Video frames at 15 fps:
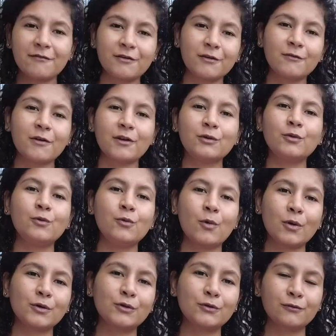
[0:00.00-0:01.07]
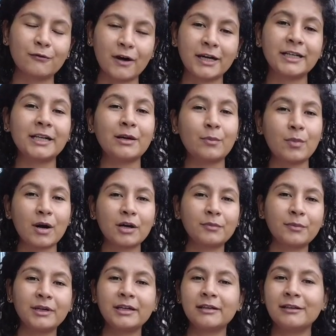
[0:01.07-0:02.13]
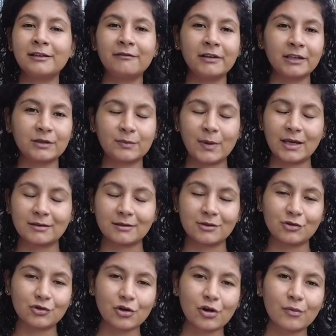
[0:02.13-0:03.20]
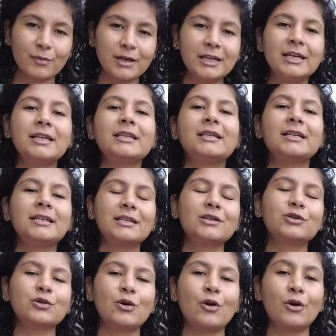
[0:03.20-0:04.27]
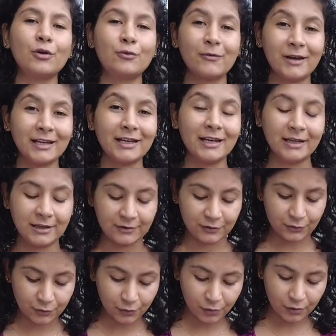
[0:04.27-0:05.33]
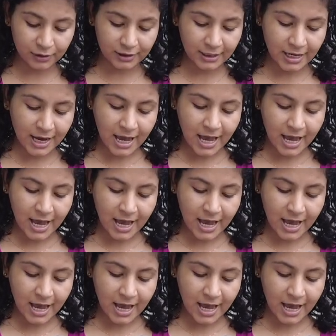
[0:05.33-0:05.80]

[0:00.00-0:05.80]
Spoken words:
everyone who wants to find an apartment, a living space in Germany, it is called Wege Gesucht.